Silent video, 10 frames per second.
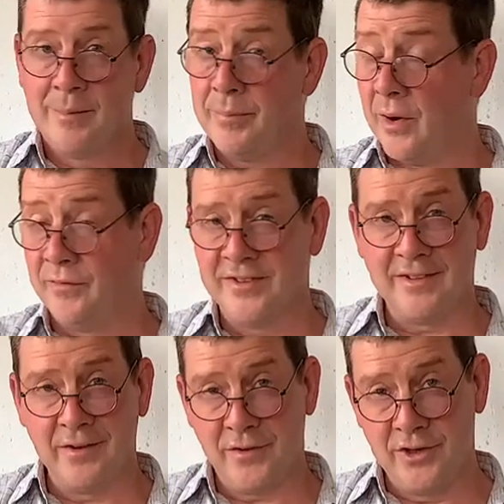But
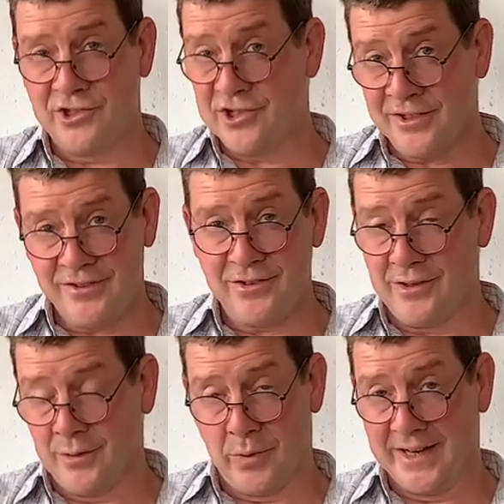obviously if you're just
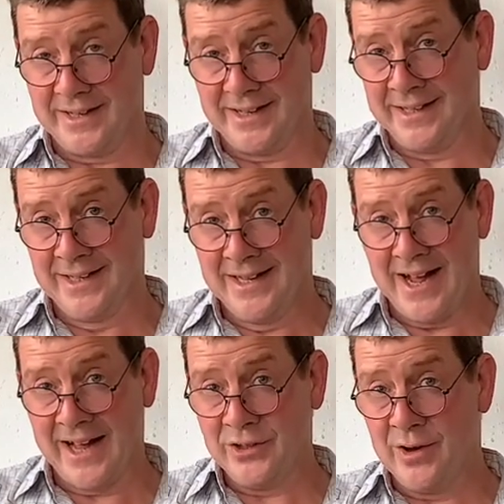doing a wedding
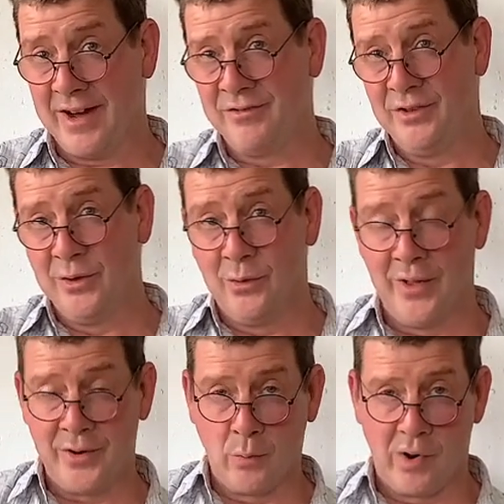and you have no
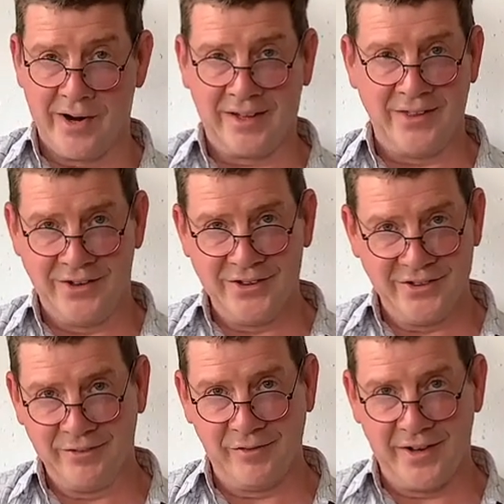other work that you're
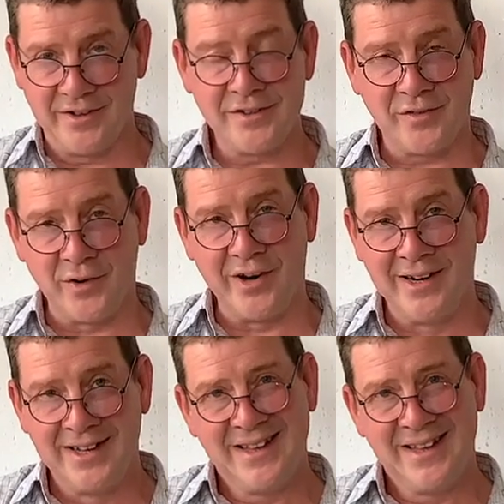doing flowers for,